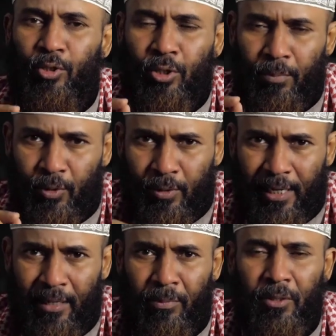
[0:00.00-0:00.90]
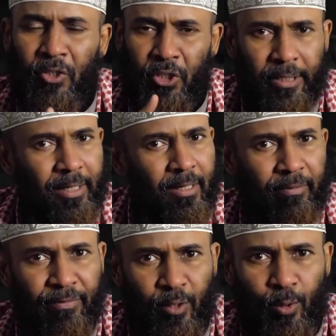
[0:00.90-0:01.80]
subscribe it, share the
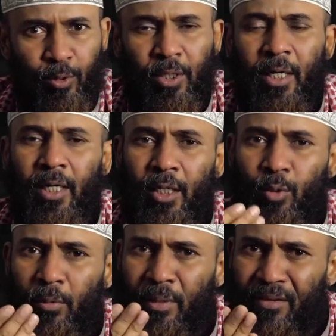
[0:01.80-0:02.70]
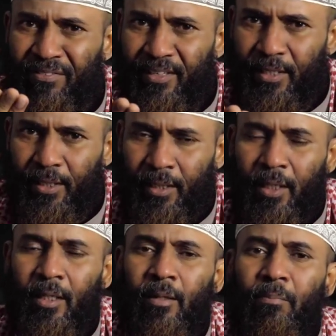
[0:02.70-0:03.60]
videos. It will benefit
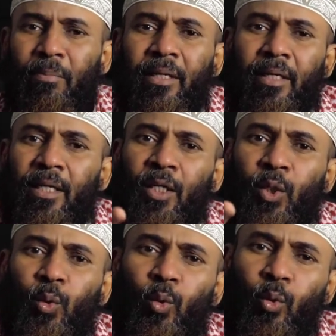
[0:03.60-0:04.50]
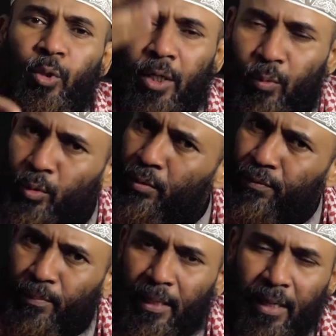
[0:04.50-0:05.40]
me, you, the reward
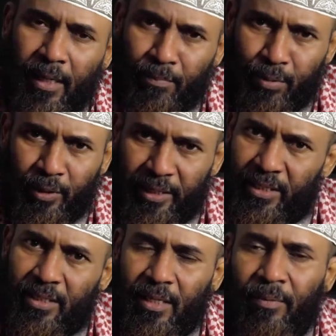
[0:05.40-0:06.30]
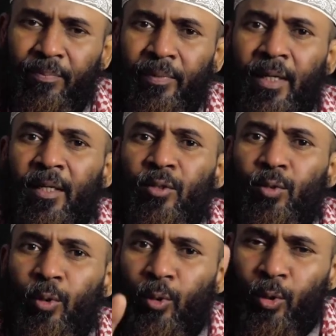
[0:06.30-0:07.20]
from Allah Rabbul Izzah.
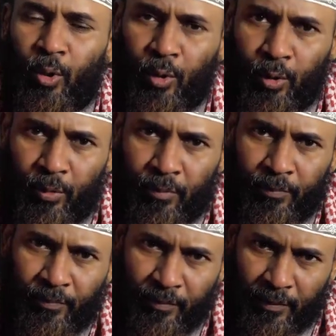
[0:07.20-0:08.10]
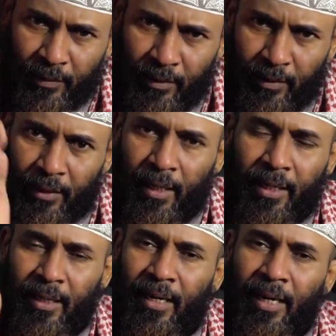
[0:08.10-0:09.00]
So
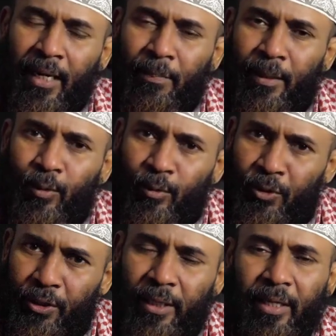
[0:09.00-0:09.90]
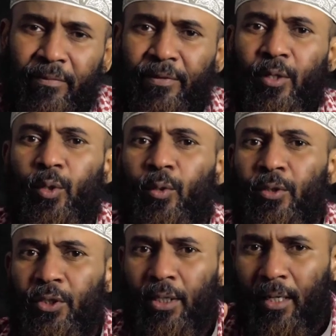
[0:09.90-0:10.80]
click the like button, share the video,
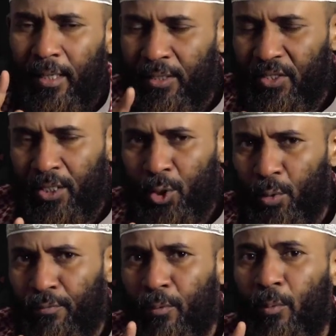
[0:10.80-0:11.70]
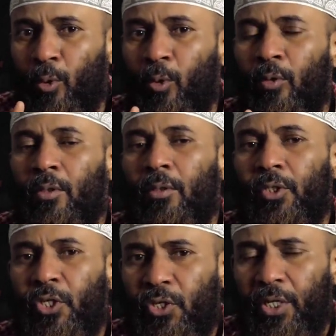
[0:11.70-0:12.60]
inshallah, and stay tuned for more
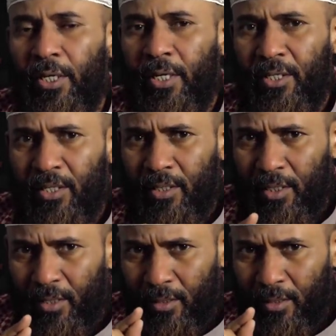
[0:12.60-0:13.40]
series